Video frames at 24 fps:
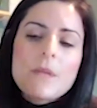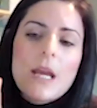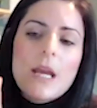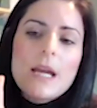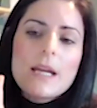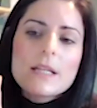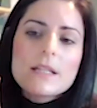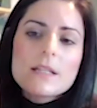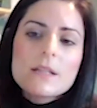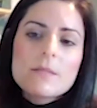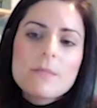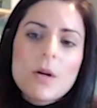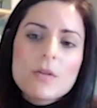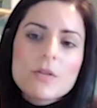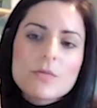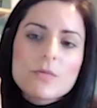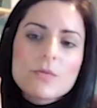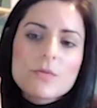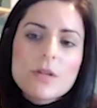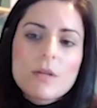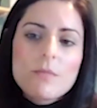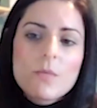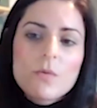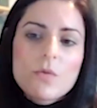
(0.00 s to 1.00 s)
ASMR is
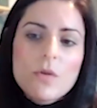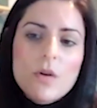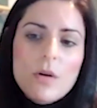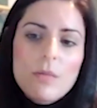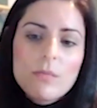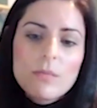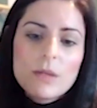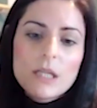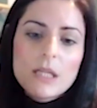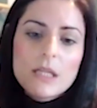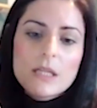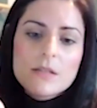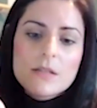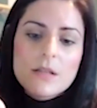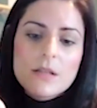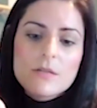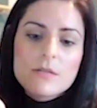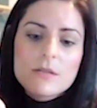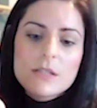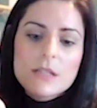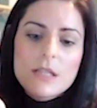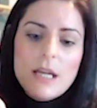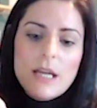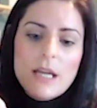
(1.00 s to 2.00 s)
also more commonly
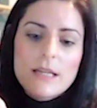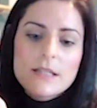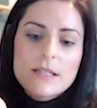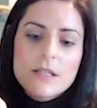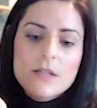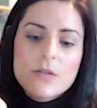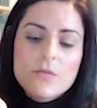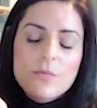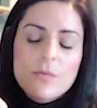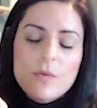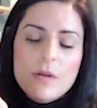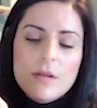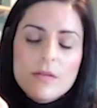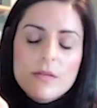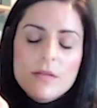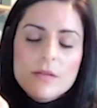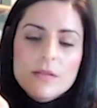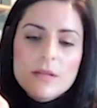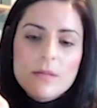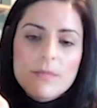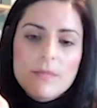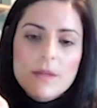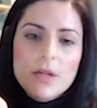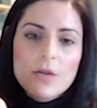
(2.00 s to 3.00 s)
associated with
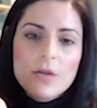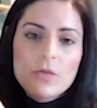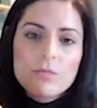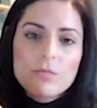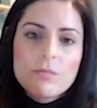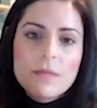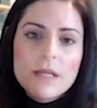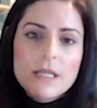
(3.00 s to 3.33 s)
something called